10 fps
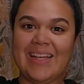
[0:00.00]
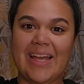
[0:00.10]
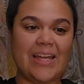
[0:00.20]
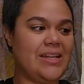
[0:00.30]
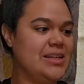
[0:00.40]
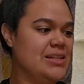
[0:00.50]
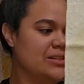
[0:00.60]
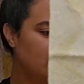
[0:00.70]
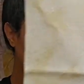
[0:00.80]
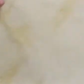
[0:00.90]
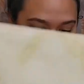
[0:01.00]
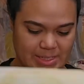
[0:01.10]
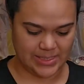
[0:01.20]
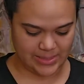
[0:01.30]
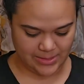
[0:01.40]
And it is
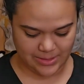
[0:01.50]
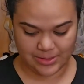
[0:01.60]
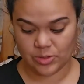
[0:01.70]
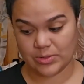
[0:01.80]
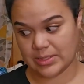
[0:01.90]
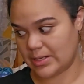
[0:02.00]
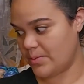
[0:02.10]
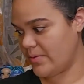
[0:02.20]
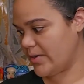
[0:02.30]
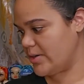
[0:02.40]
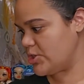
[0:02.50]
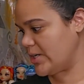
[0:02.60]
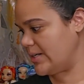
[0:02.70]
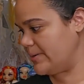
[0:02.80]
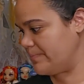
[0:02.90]
opalescent, so it's going to be very
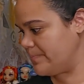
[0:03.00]
shiny.